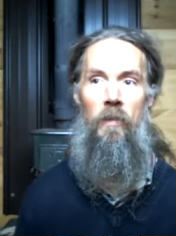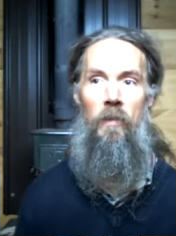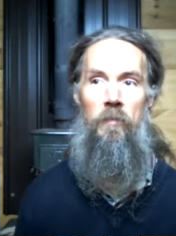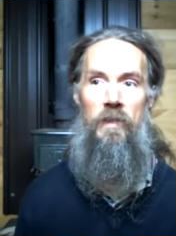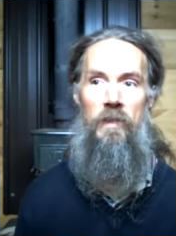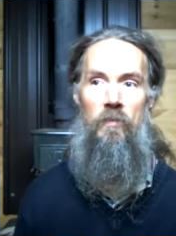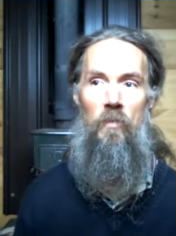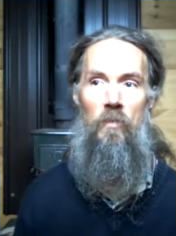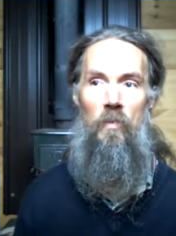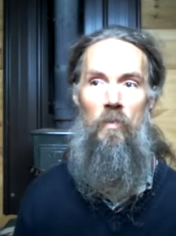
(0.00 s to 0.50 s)
I
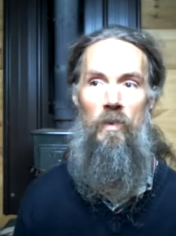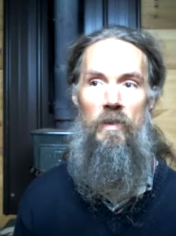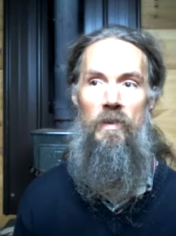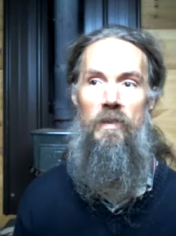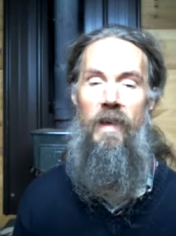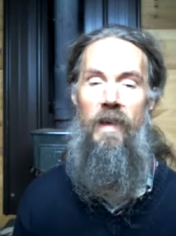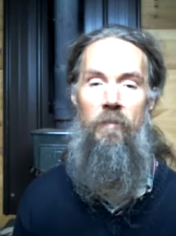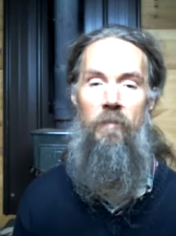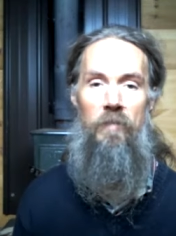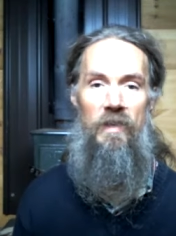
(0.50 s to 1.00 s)
mean,
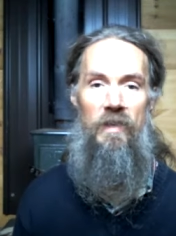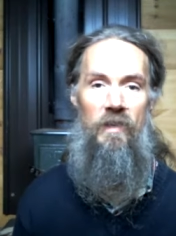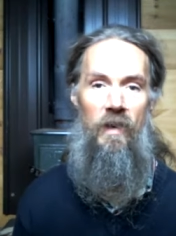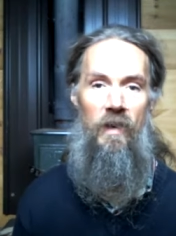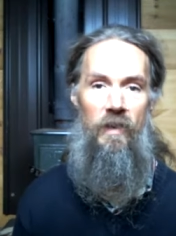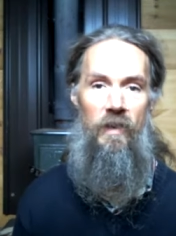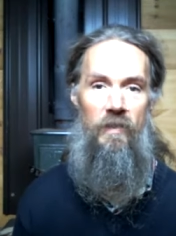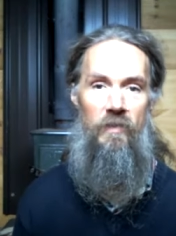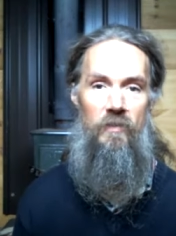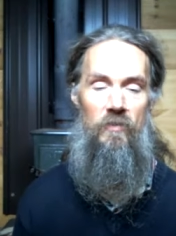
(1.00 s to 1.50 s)
wouldn't that be
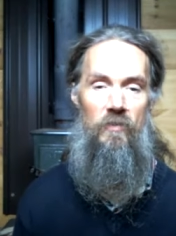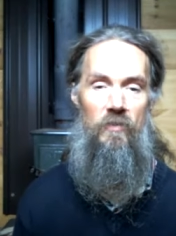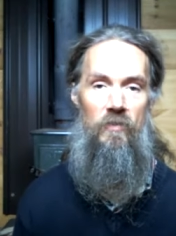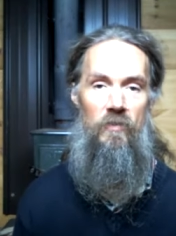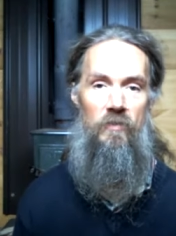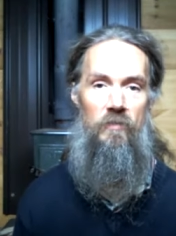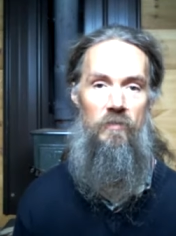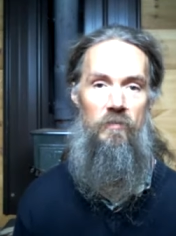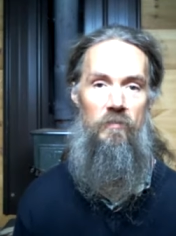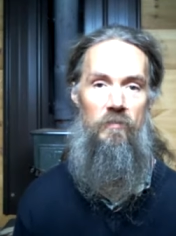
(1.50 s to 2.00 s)

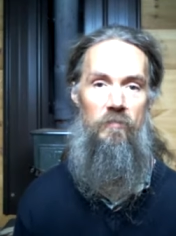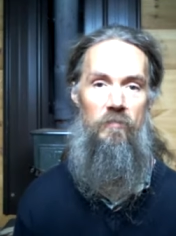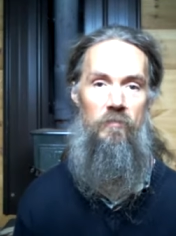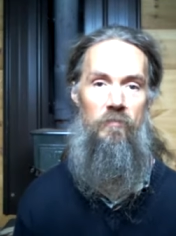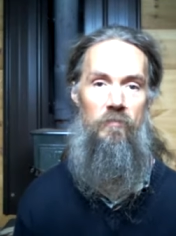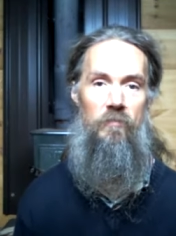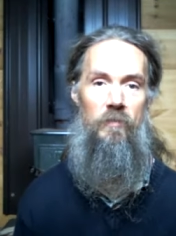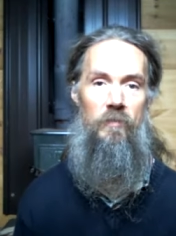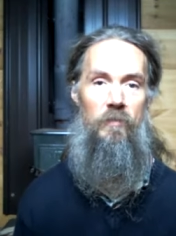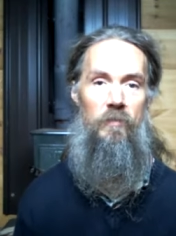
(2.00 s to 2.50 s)
nice?
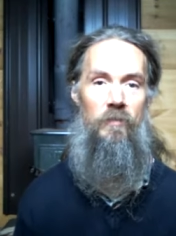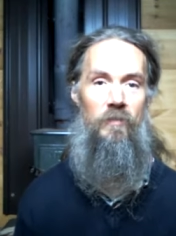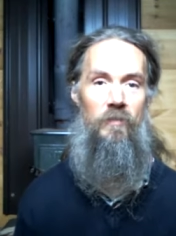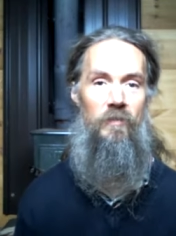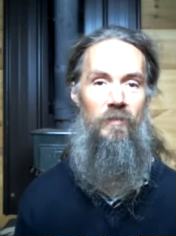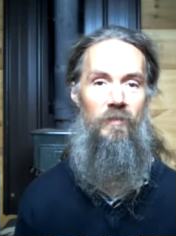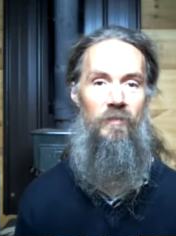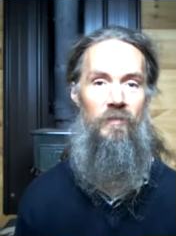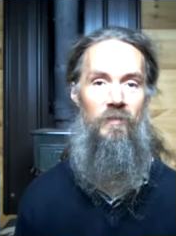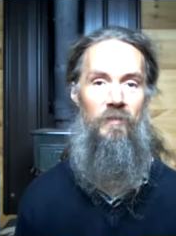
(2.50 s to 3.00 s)

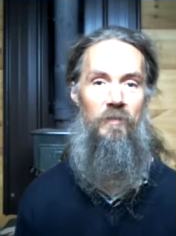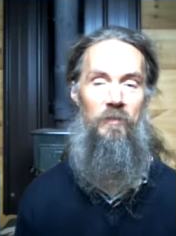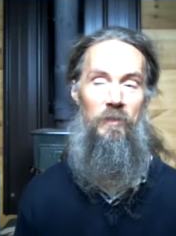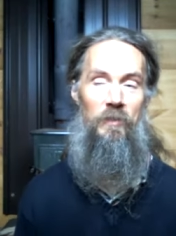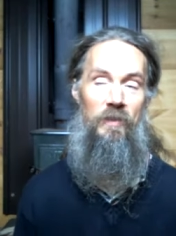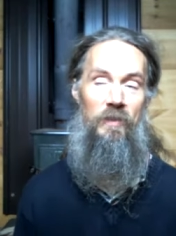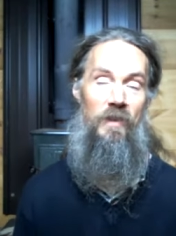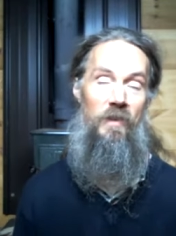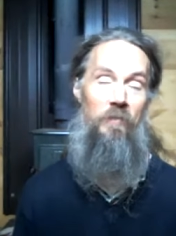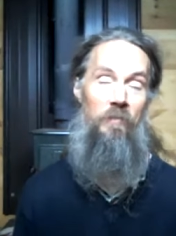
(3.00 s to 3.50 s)

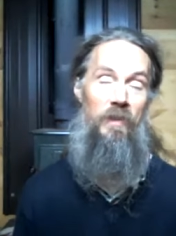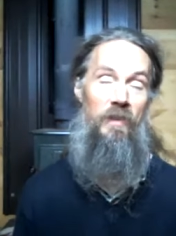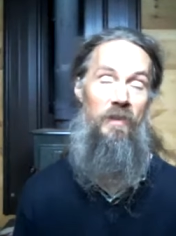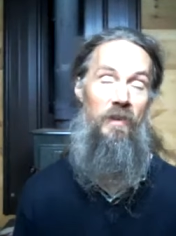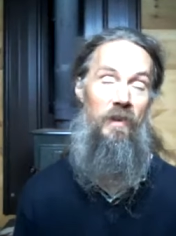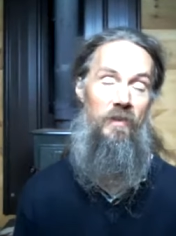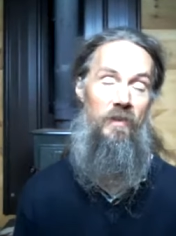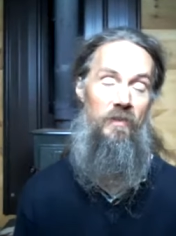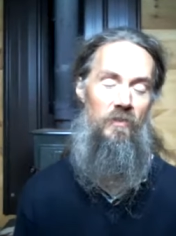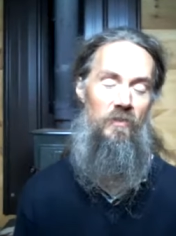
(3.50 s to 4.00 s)
Wouldn't that be
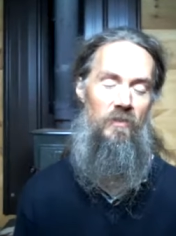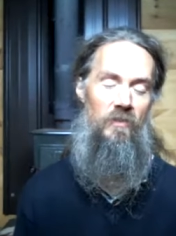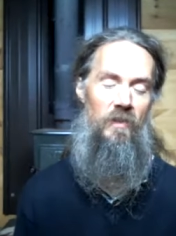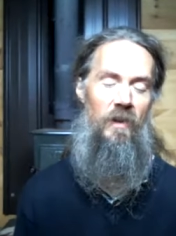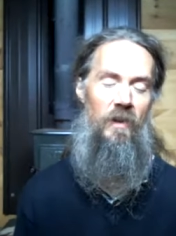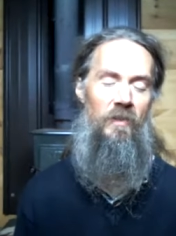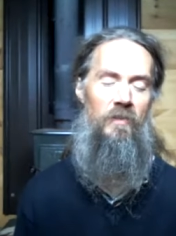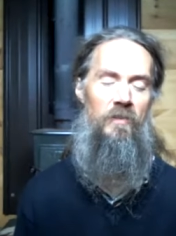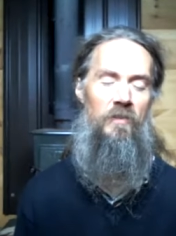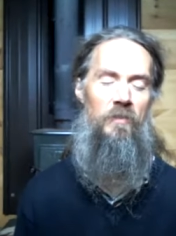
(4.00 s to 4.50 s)
nice
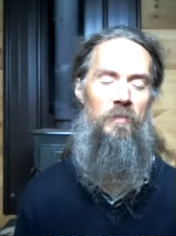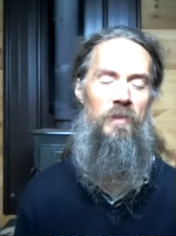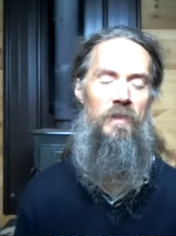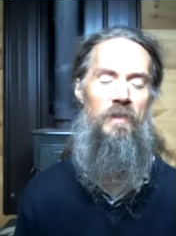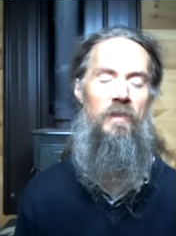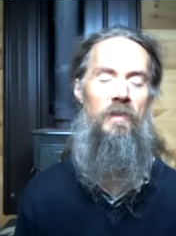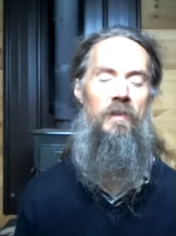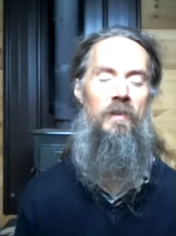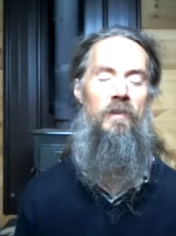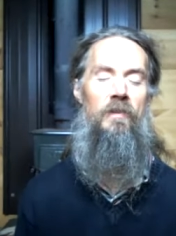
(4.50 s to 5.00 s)
not to
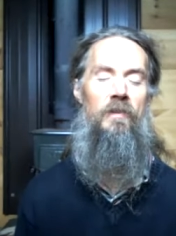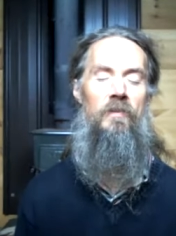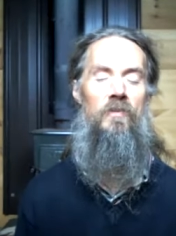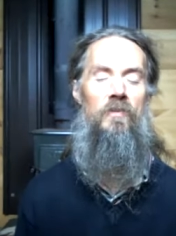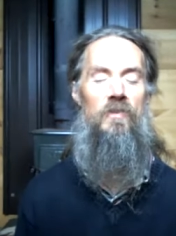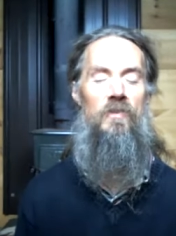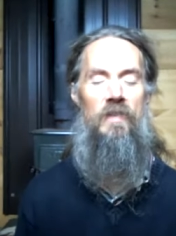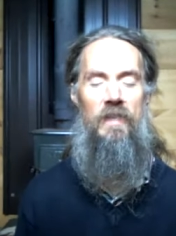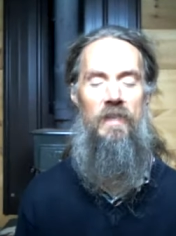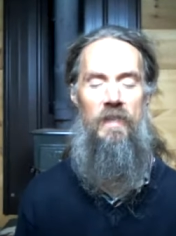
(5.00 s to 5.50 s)
be
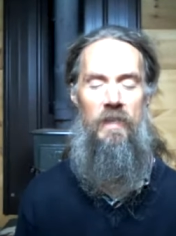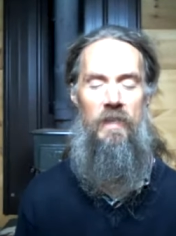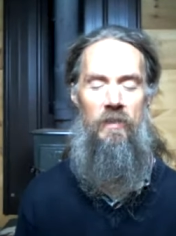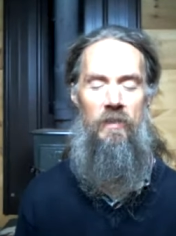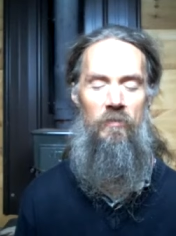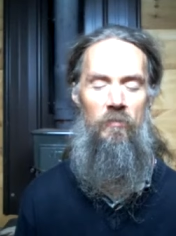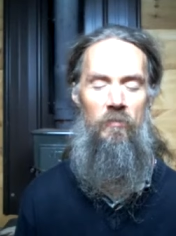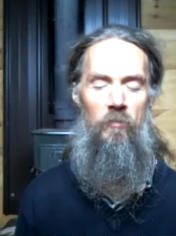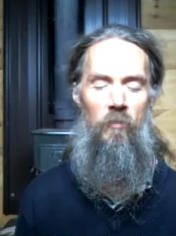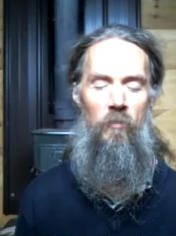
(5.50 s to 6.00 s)

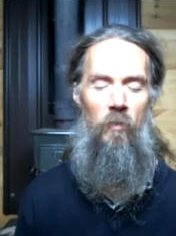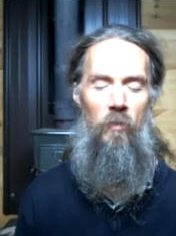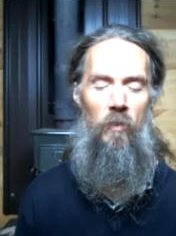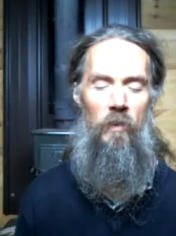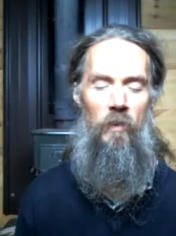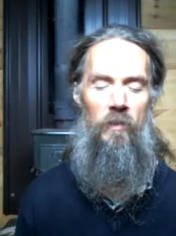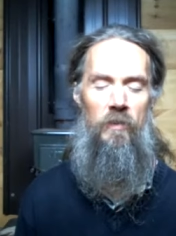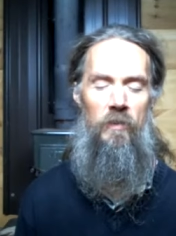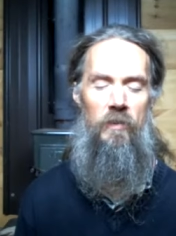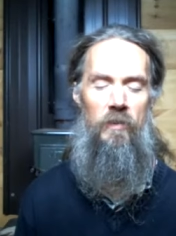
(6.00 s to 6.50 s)
seeking
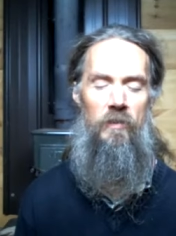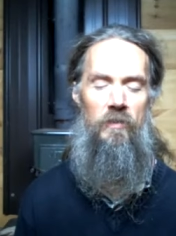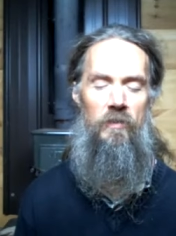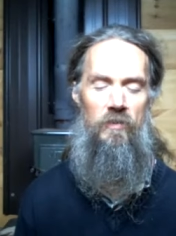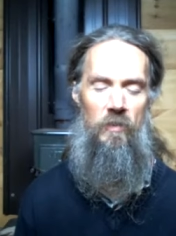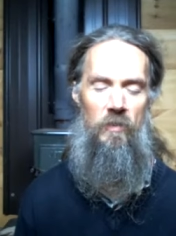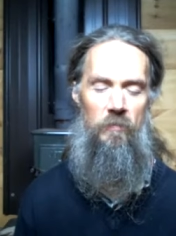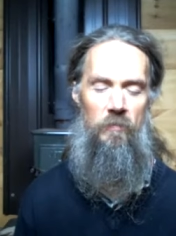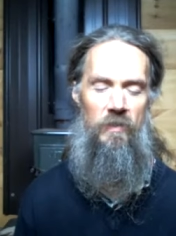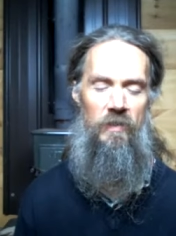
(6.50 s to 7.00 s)
for
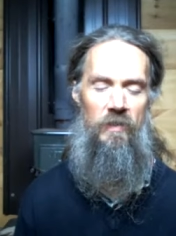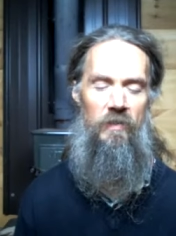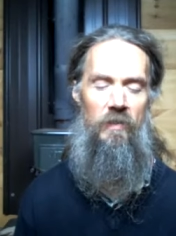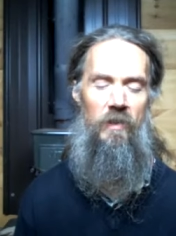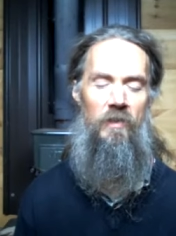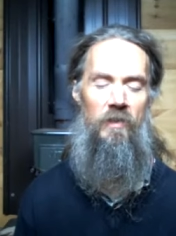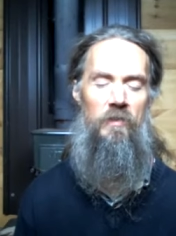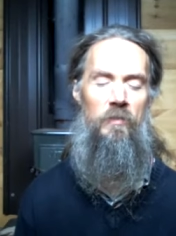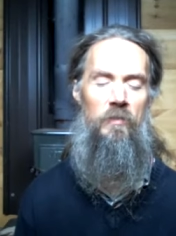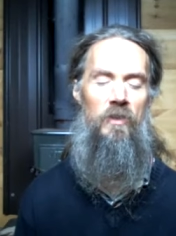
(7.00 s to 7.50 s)
something,
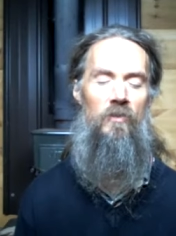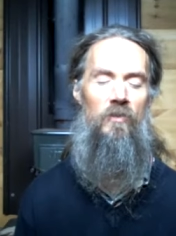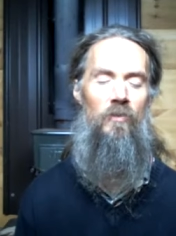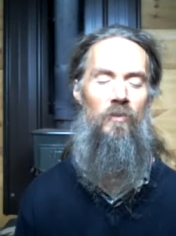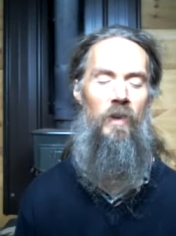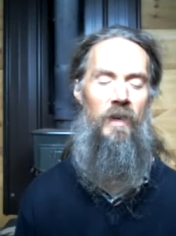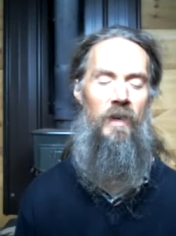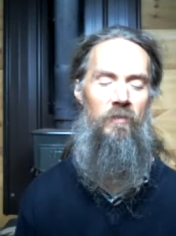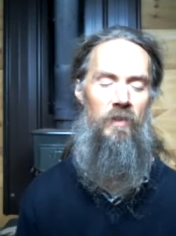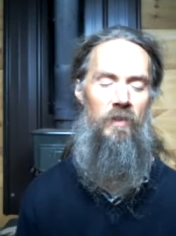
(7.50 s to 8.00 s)
not to be
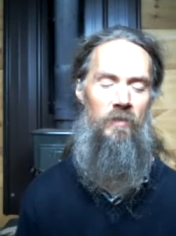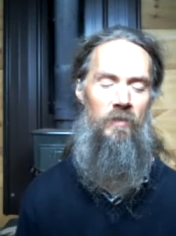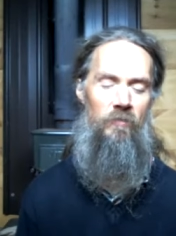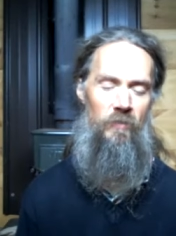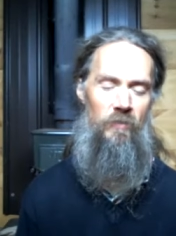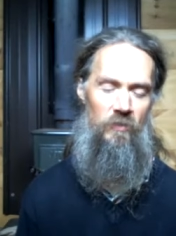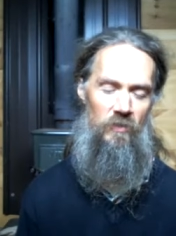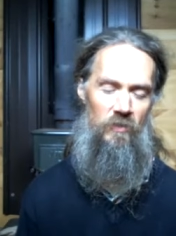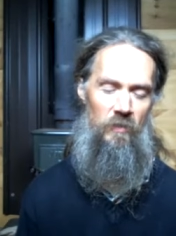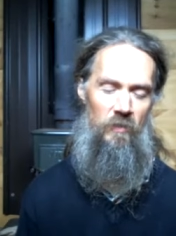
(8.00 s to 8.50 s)
craving
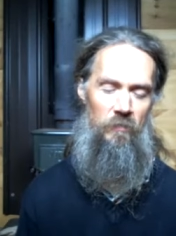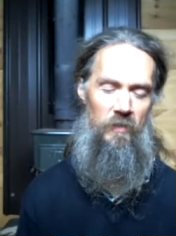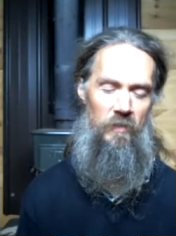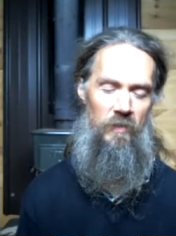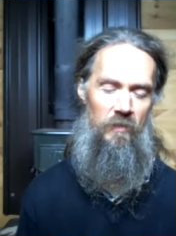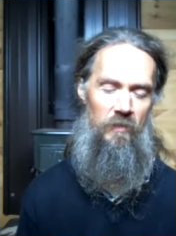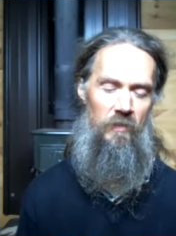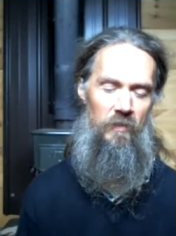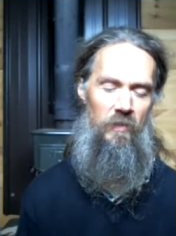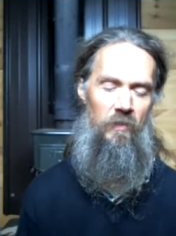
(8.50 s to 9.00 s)
for
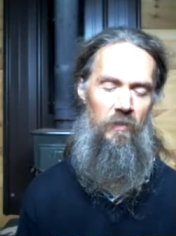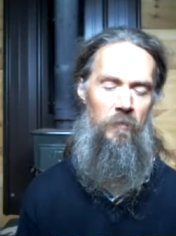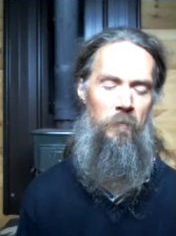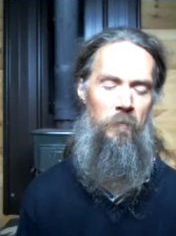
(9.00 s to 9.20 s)
something,